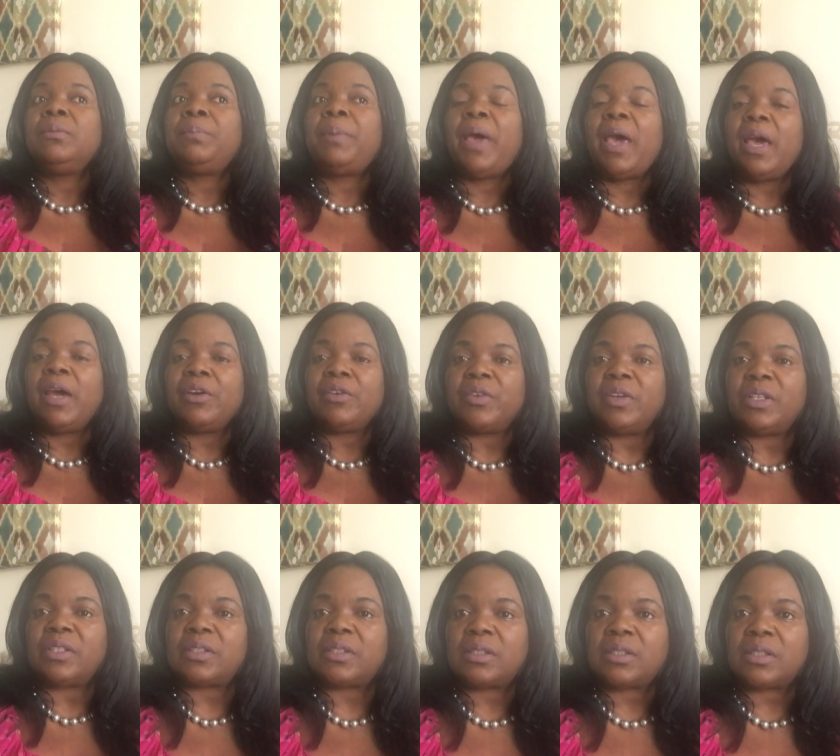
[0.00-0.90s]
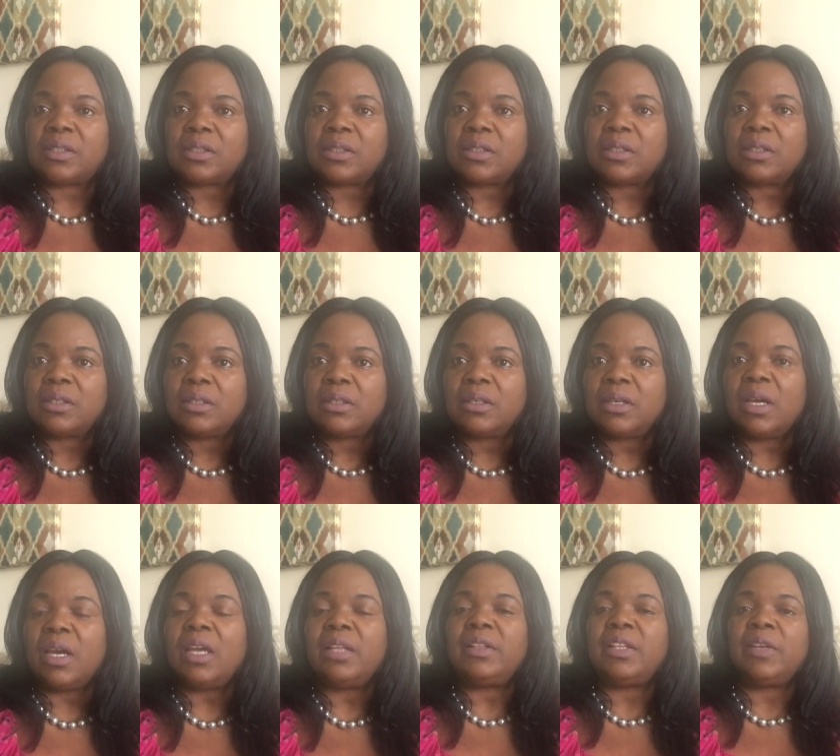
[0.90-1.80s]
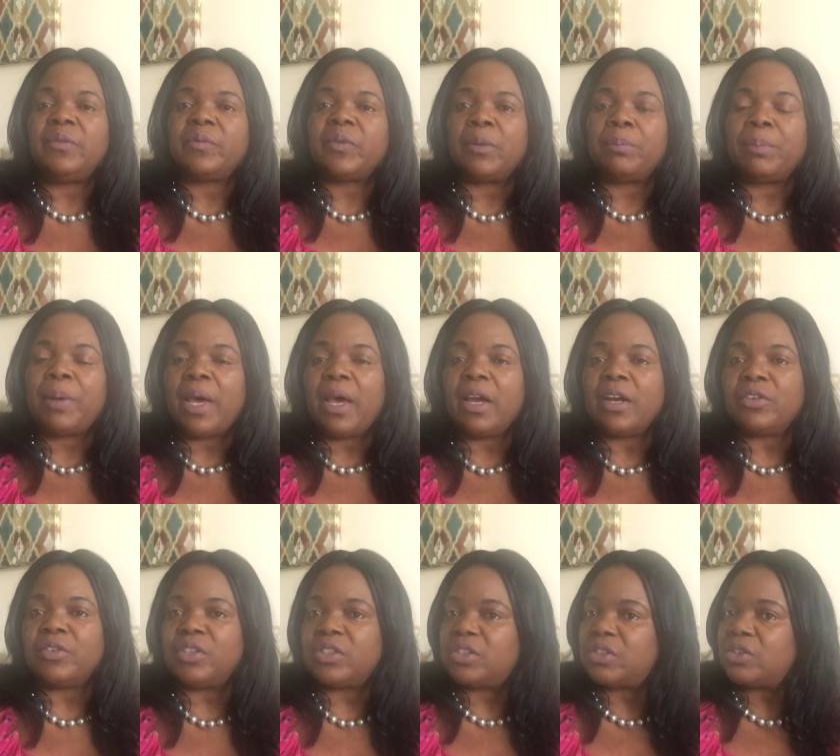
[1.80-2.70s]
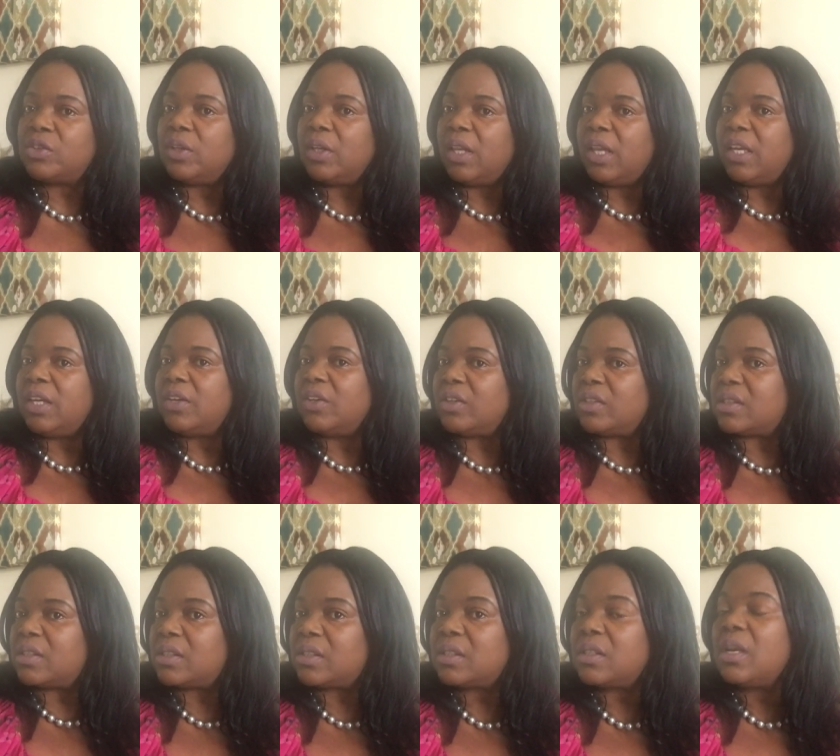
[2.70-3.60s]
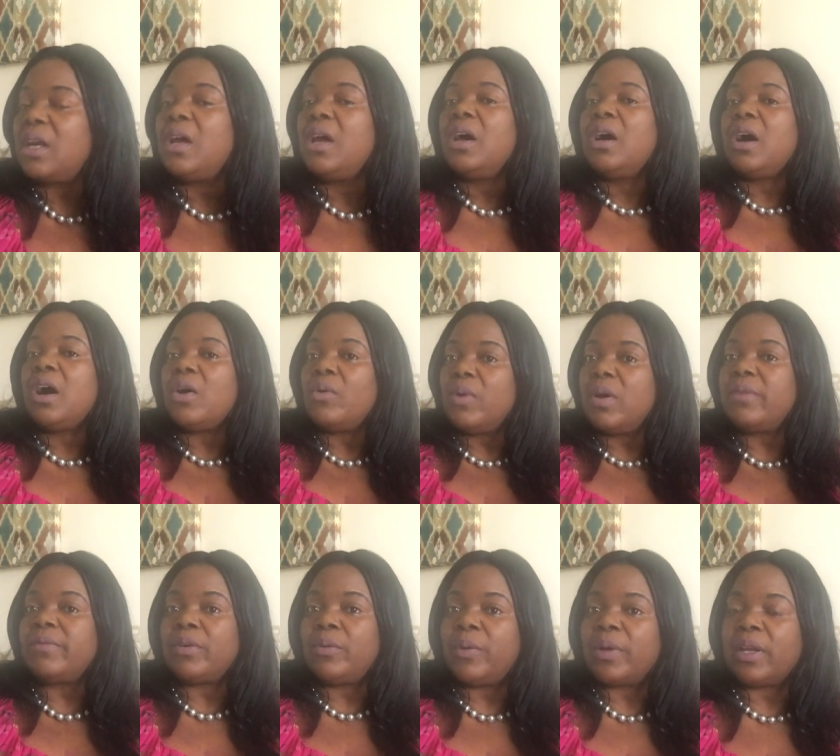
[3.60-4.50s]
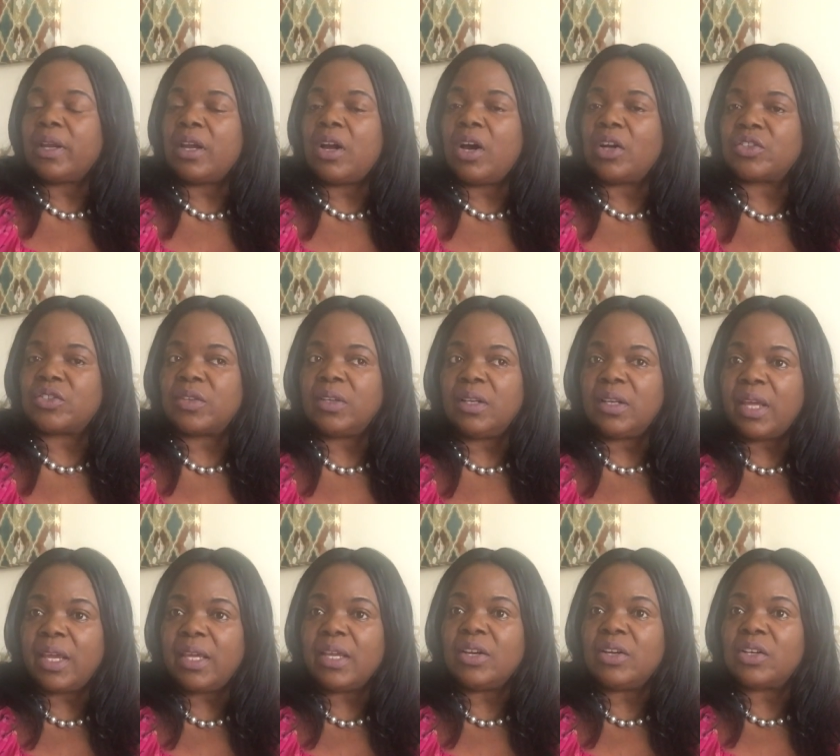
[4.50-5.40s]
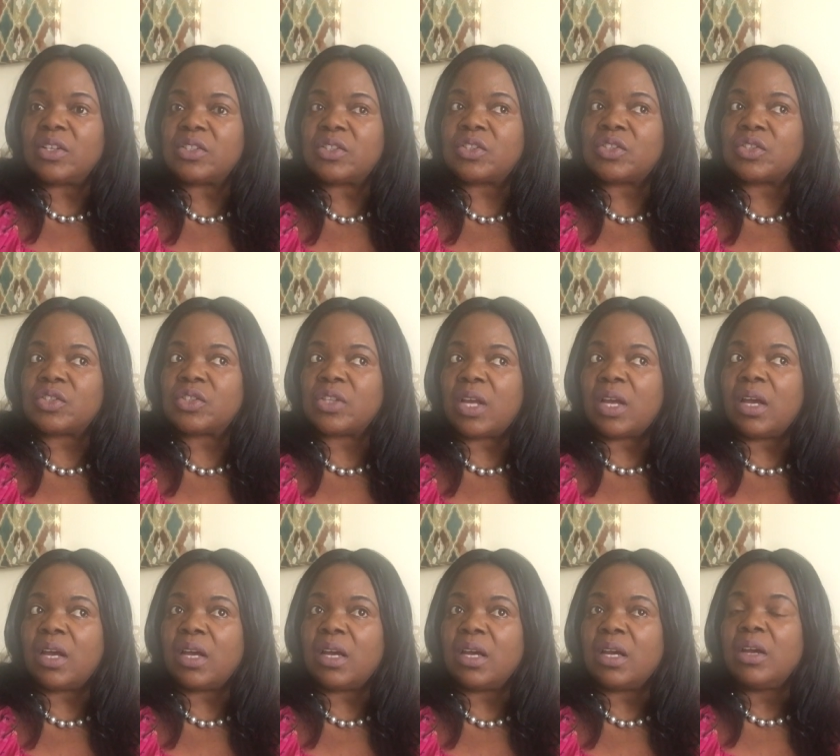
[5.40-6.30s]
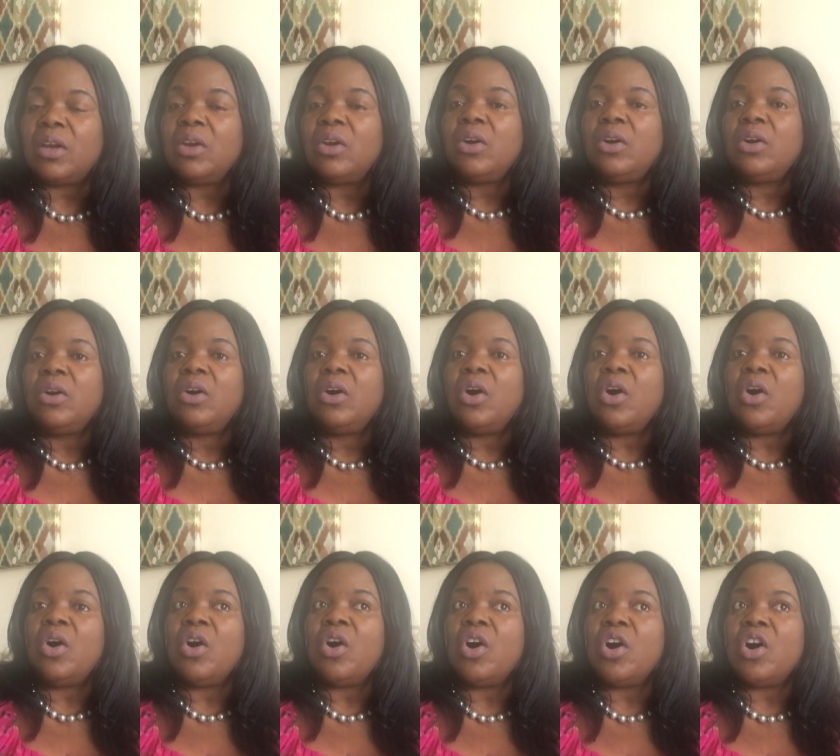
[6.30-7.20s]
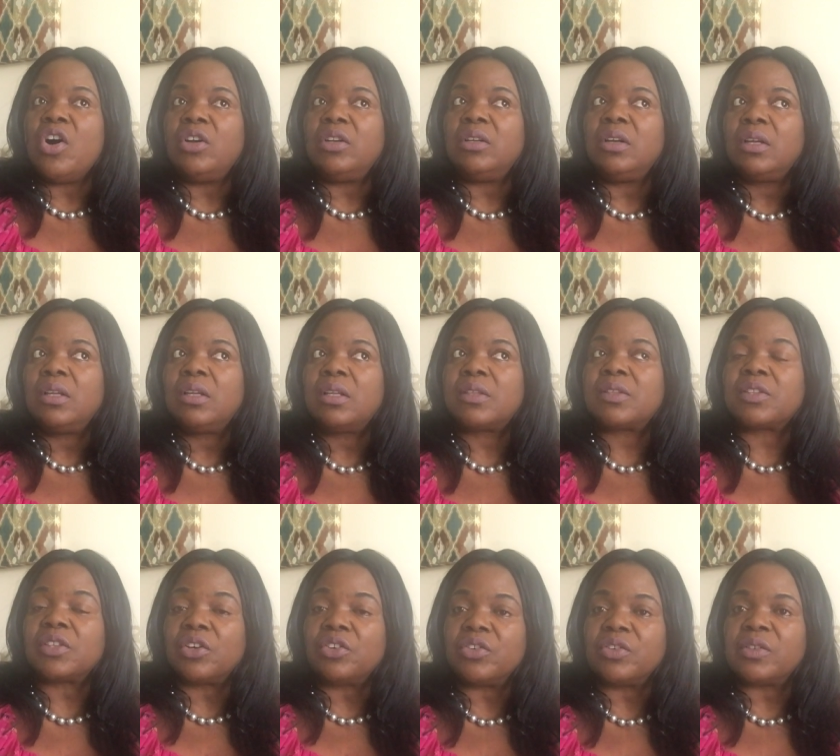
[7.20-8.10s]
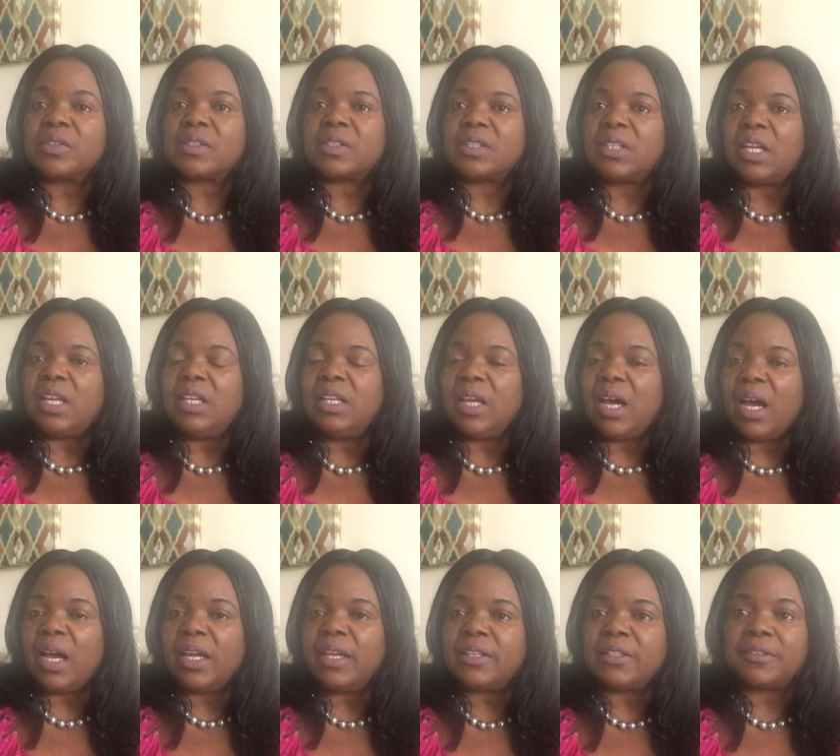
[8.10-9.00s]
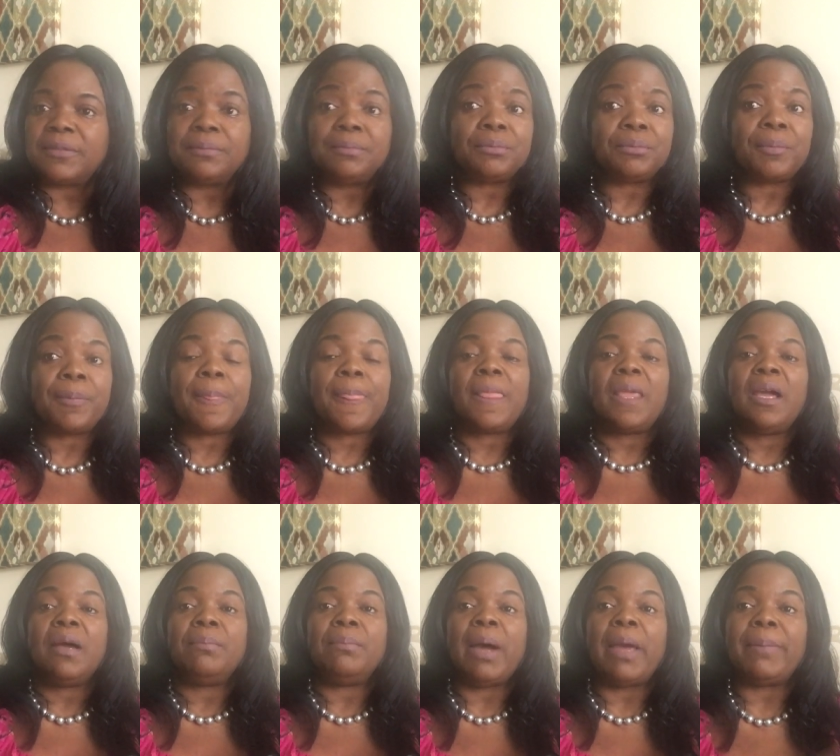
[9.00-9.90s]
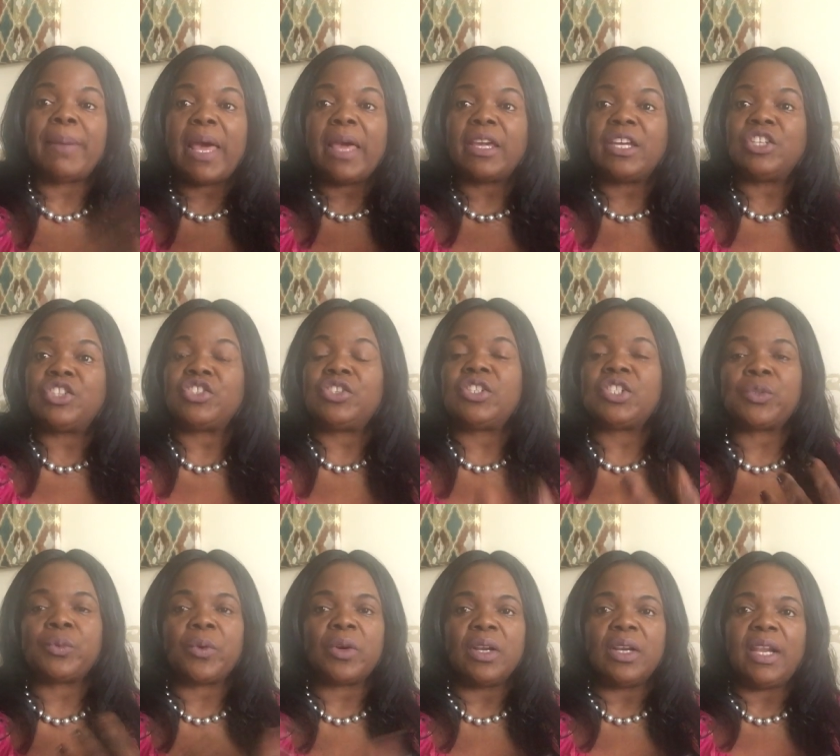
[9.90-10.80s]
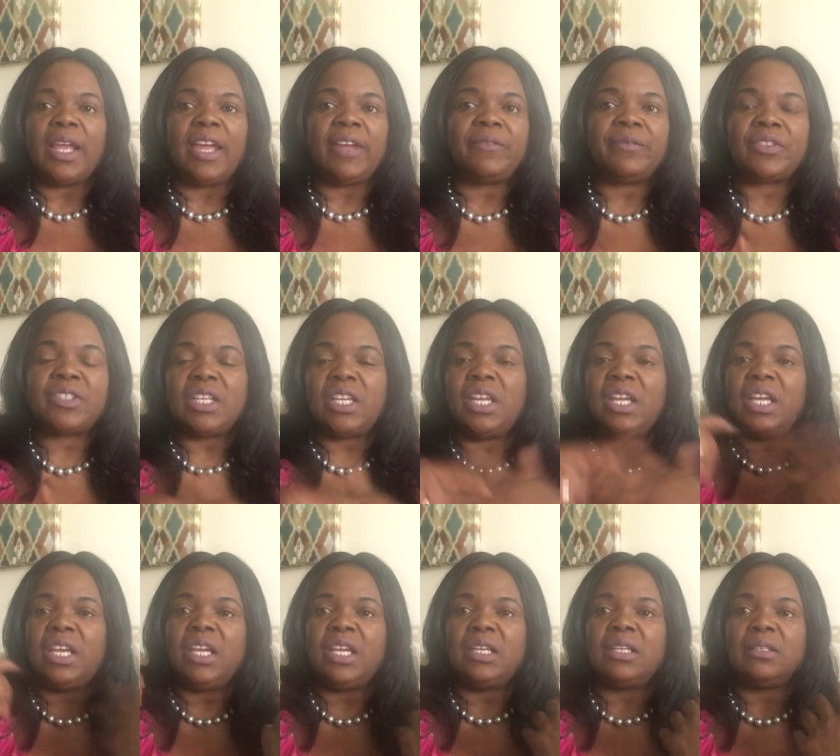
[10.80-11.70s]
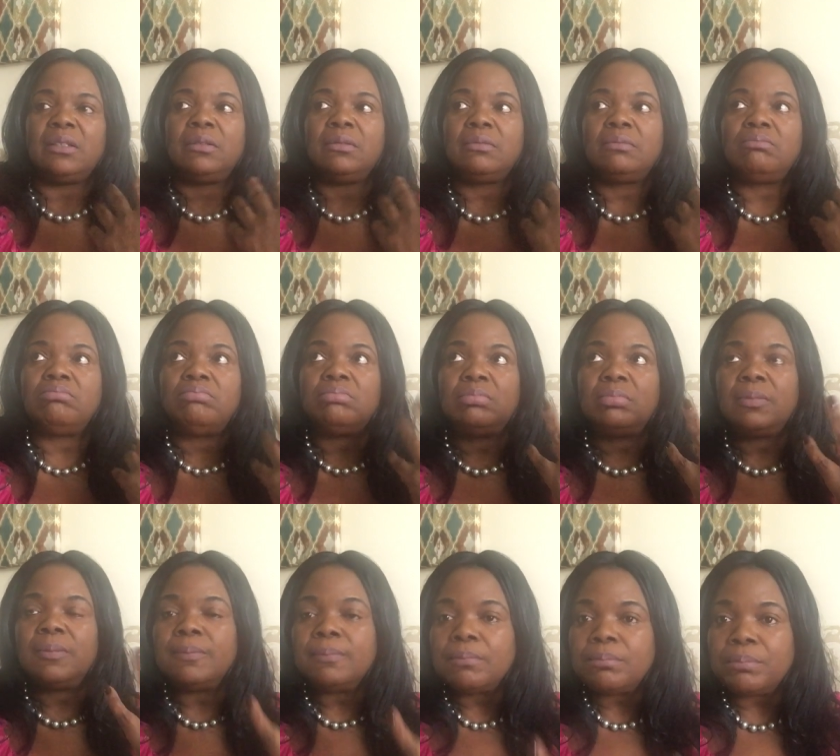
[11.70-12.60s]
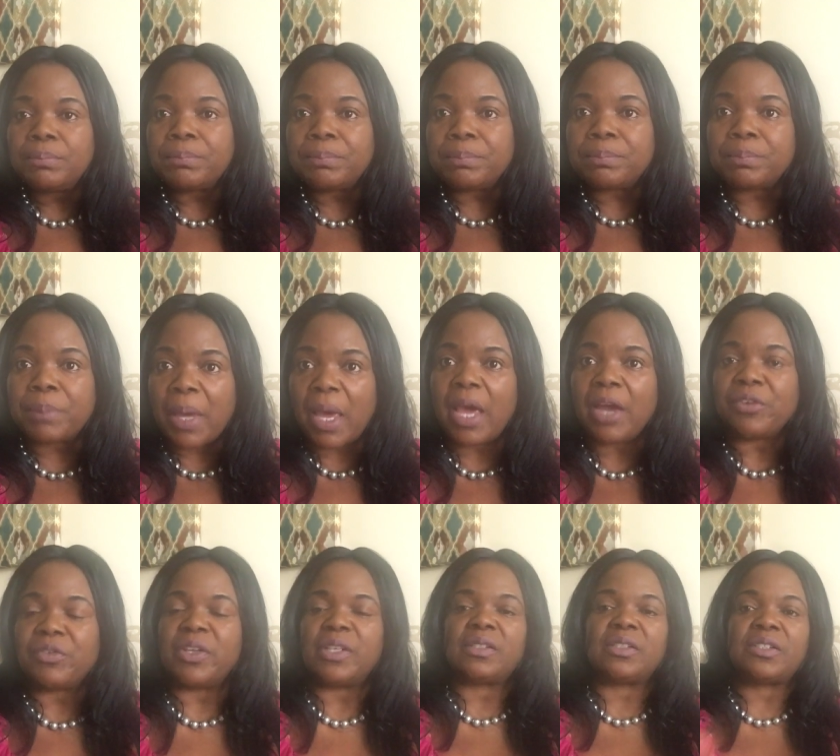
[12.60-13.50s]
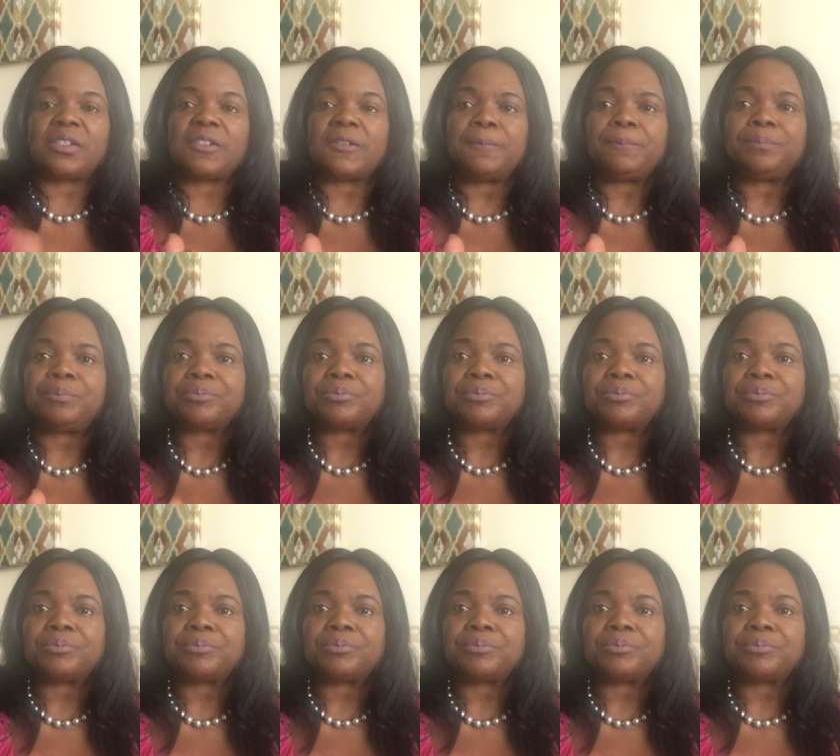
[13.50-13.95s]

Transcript: Paris, and then from Paris to Lagos. However, when I got to Lagos on Thursday night, my baggages were left in Paris.